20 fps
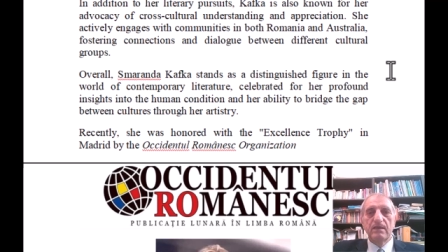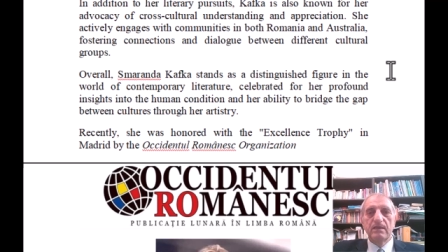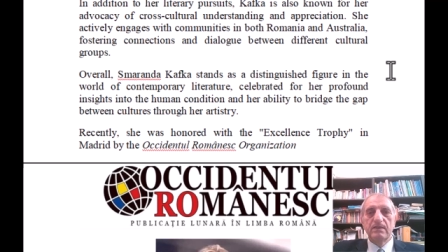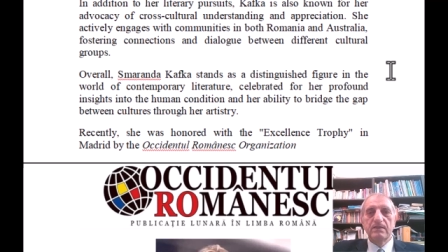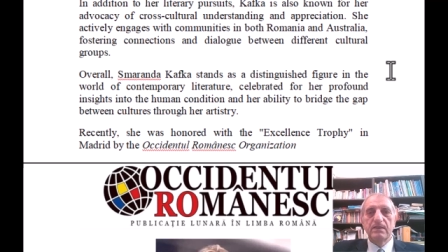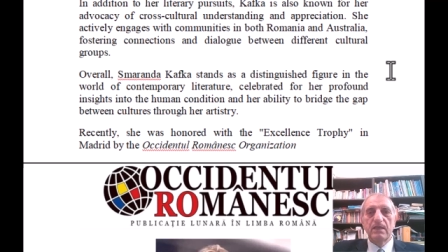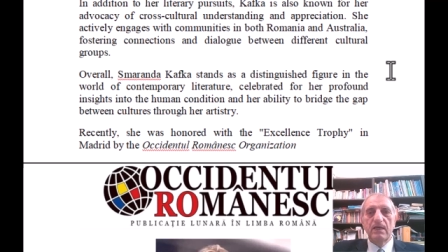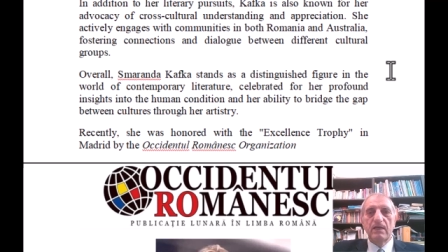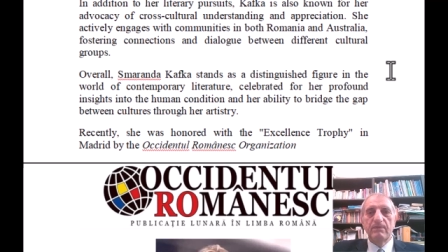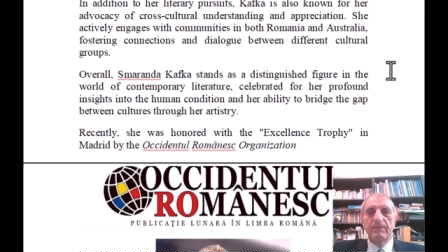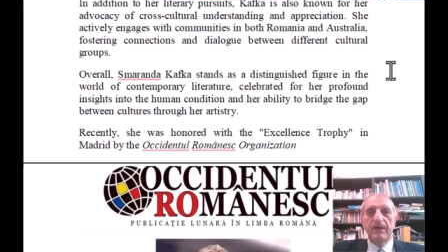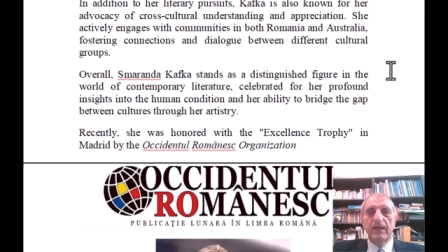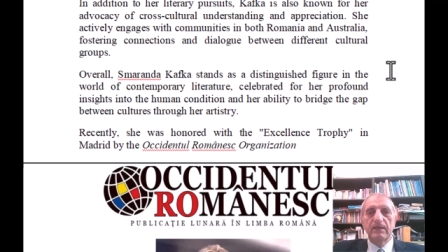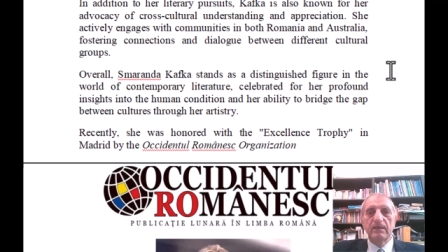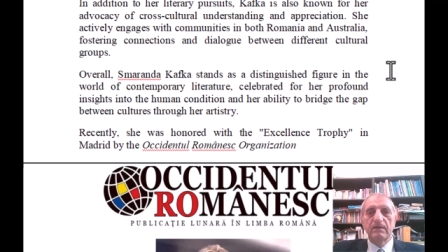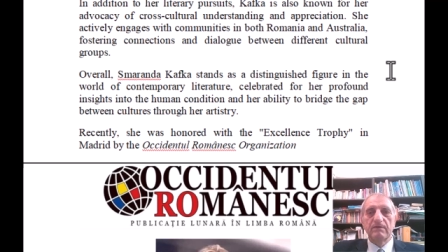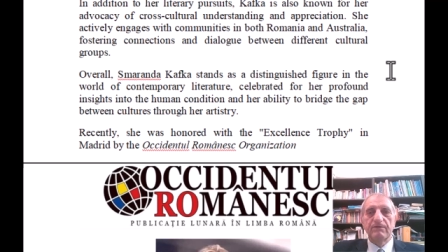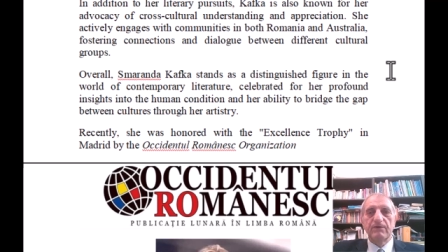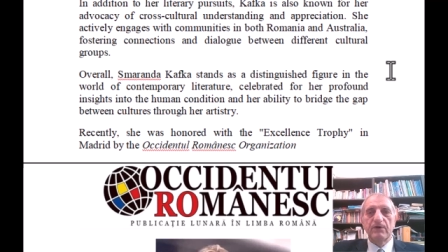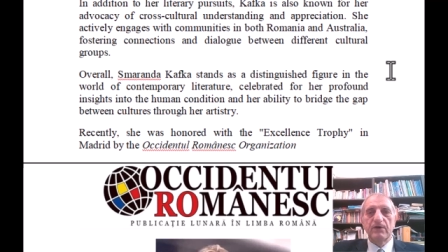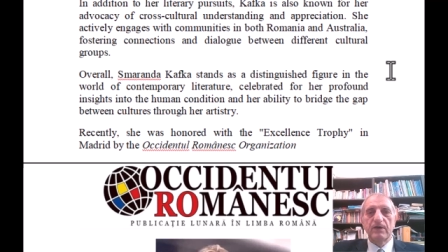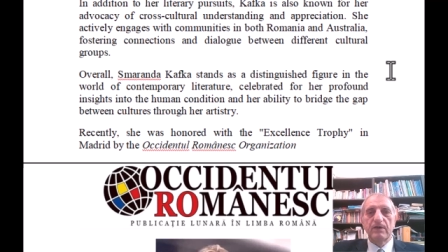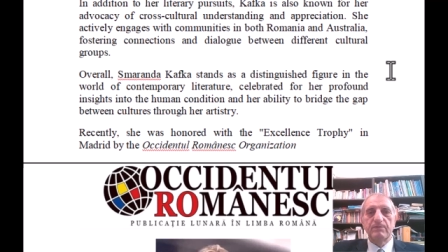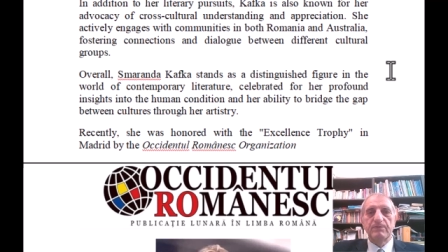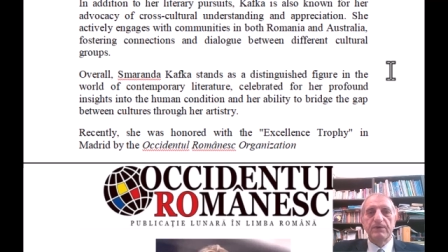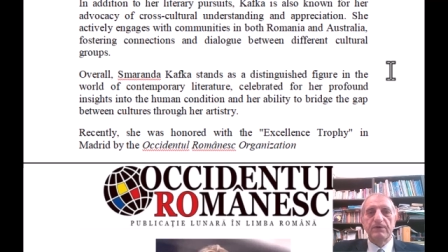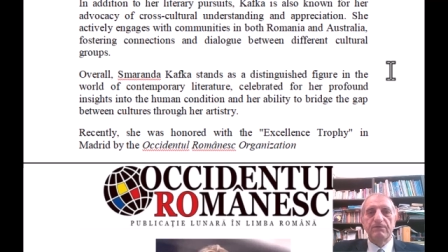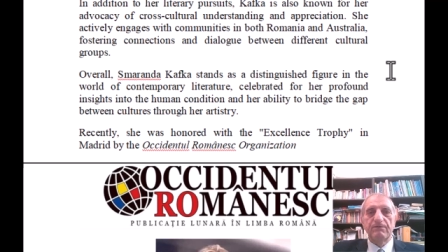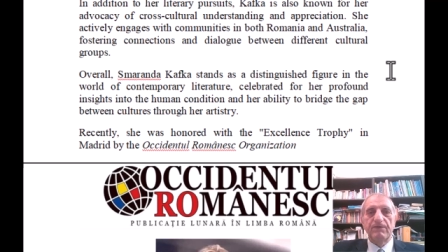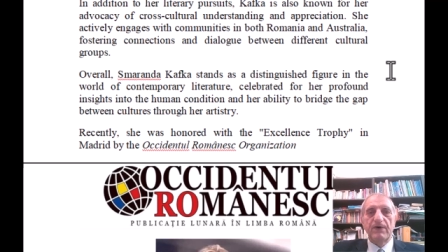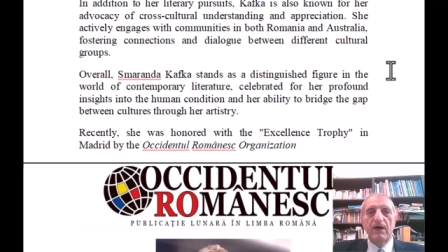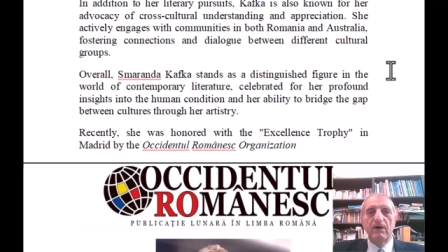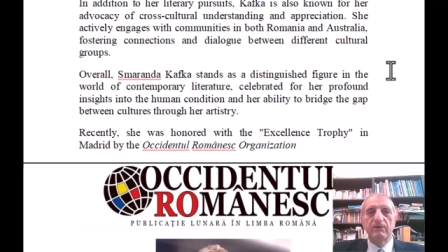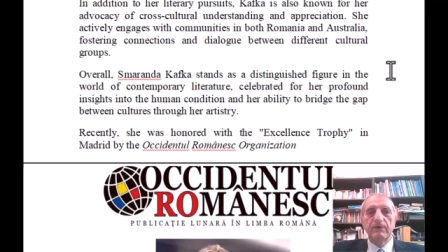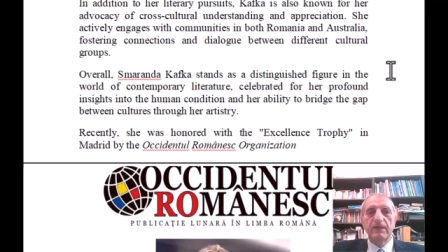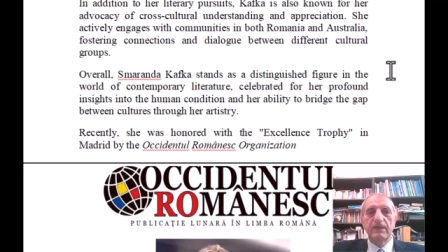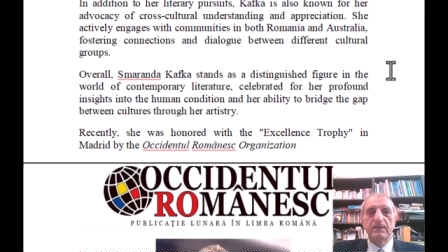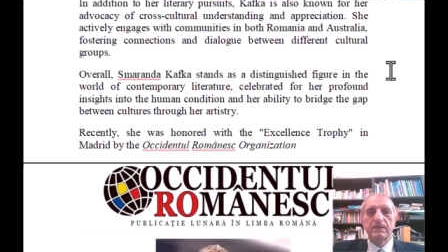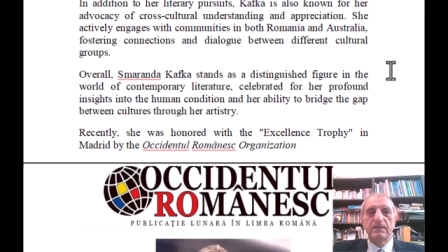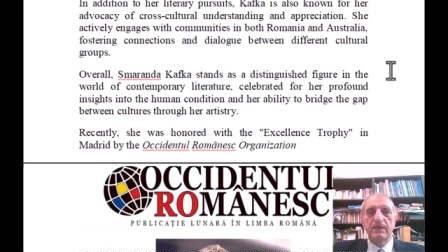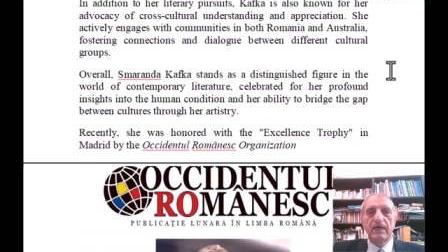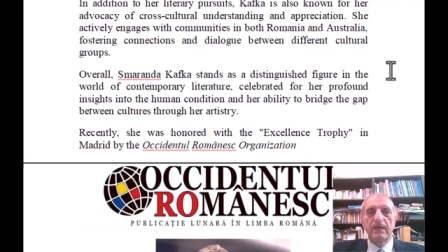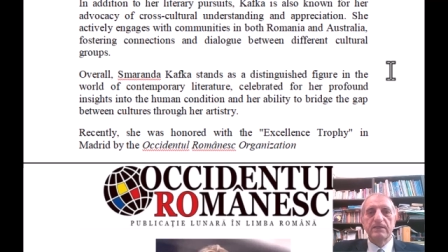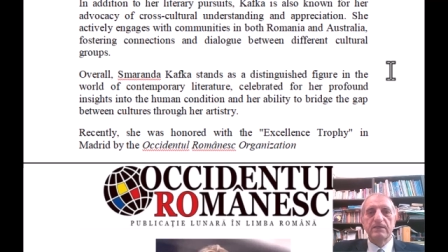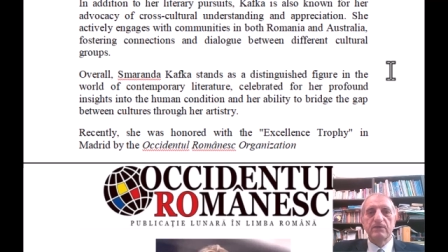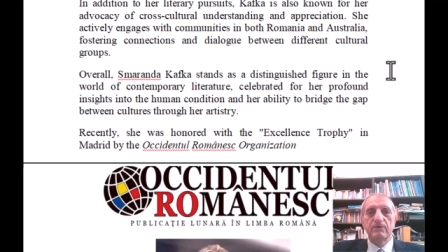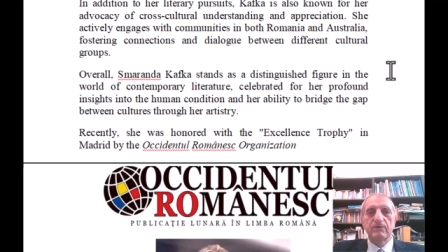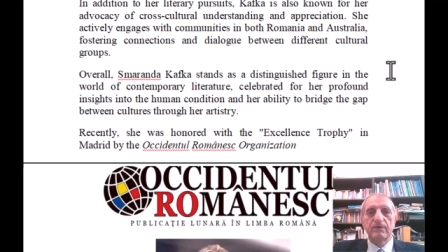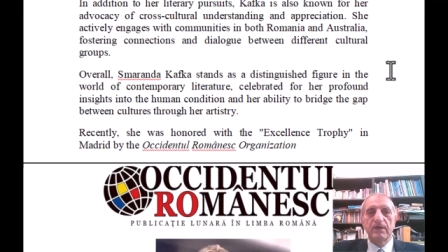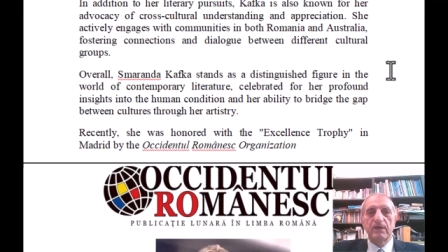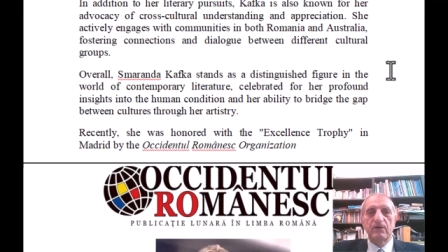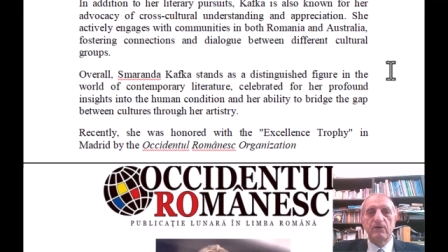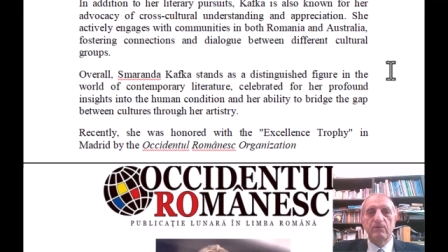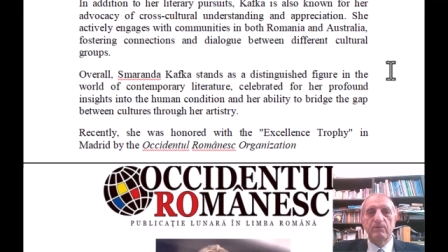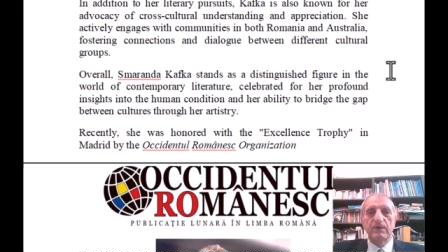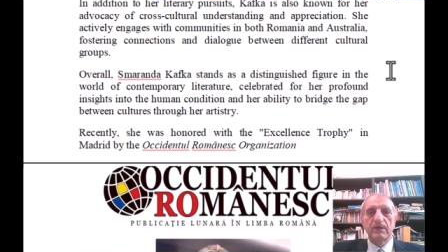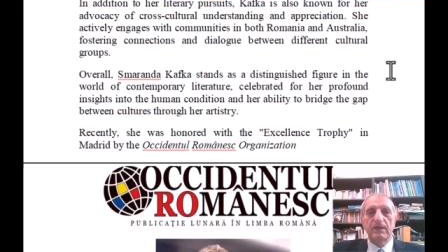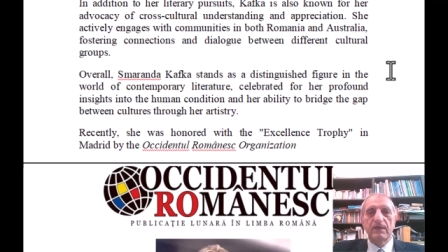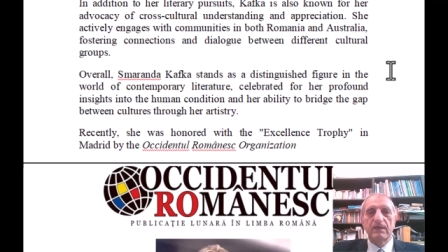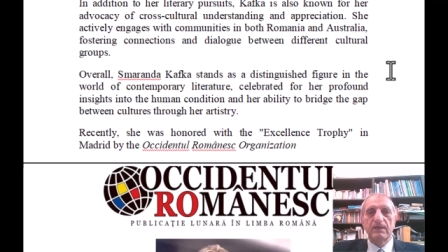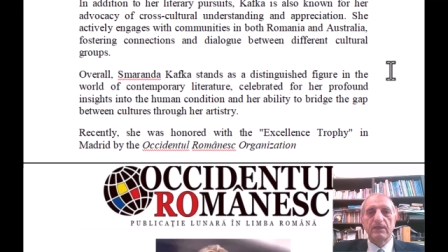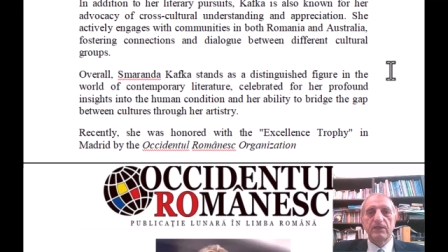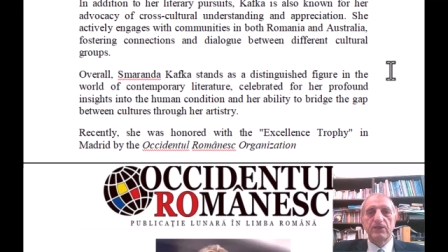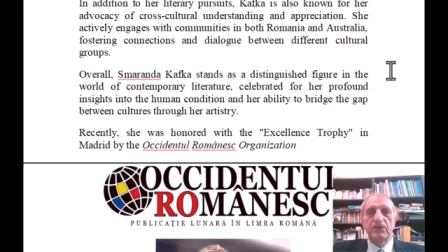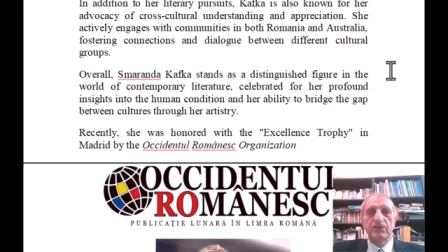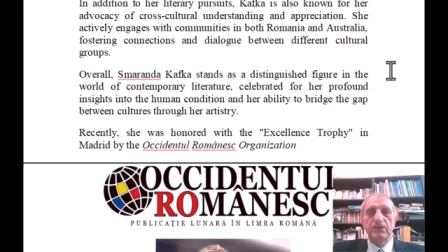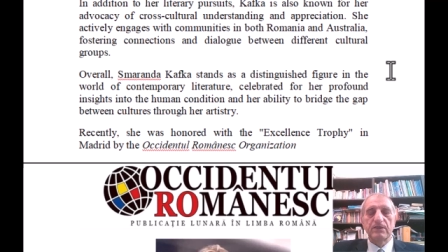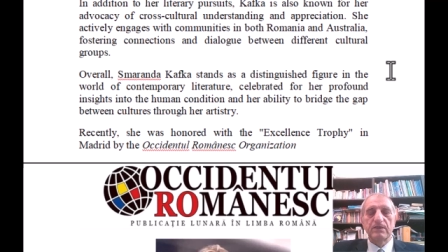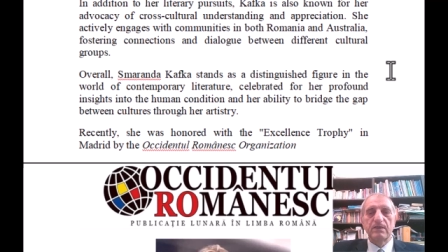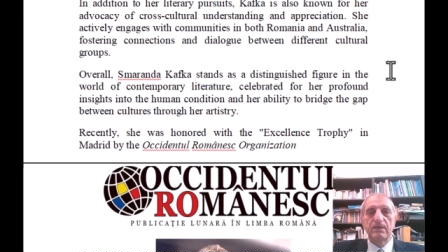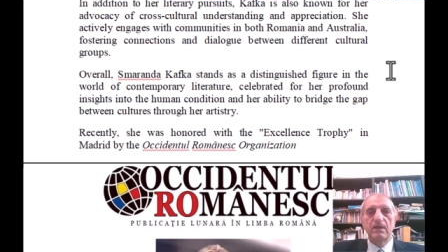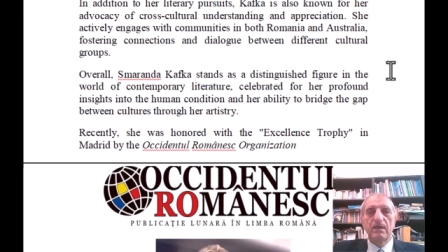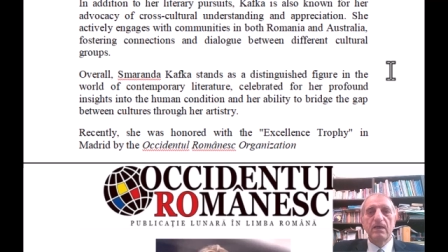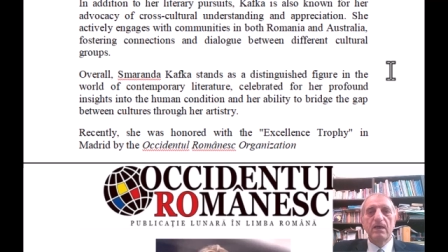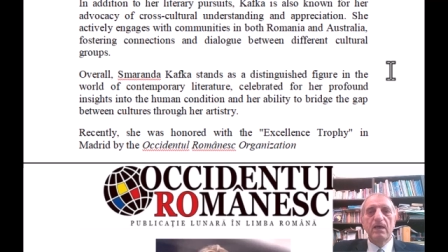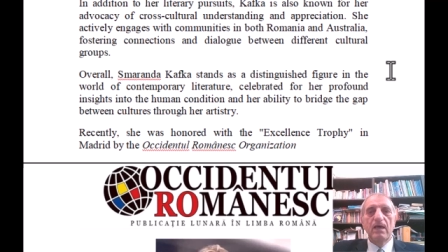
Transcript: celebrated for her profound insights into the human condition